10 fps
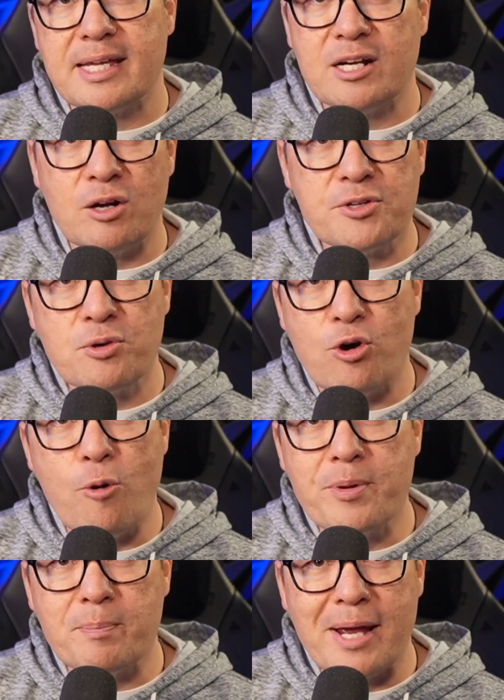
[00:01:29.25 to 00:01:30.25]
and it also
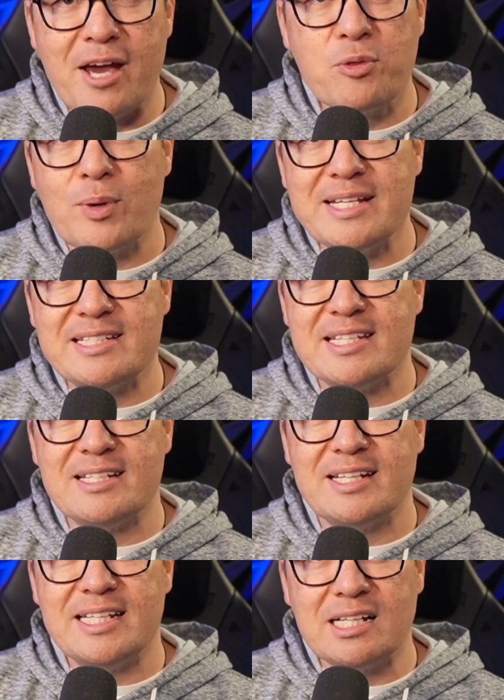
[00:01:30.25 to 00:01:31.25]
opened pathways to
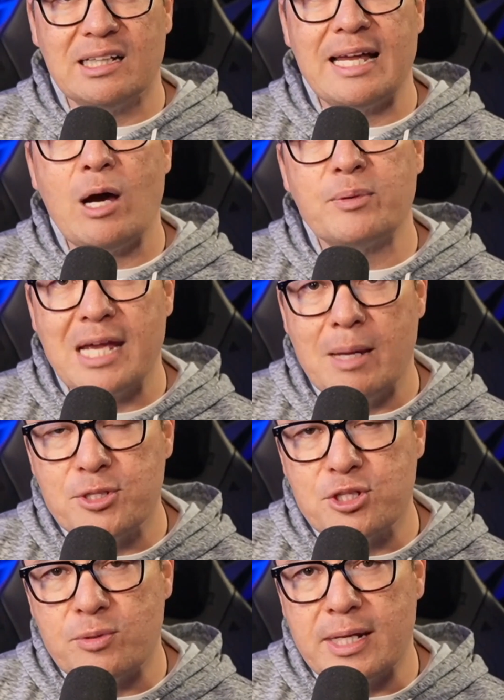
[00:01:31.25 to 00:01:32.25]
study cloud
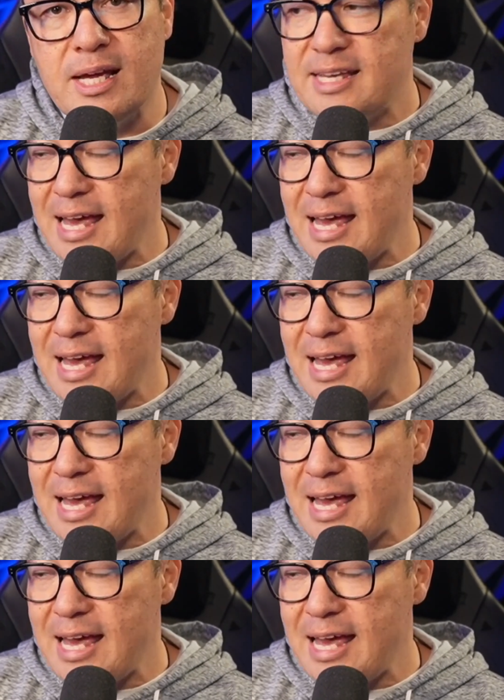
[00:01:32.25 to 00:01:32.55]
chemistry,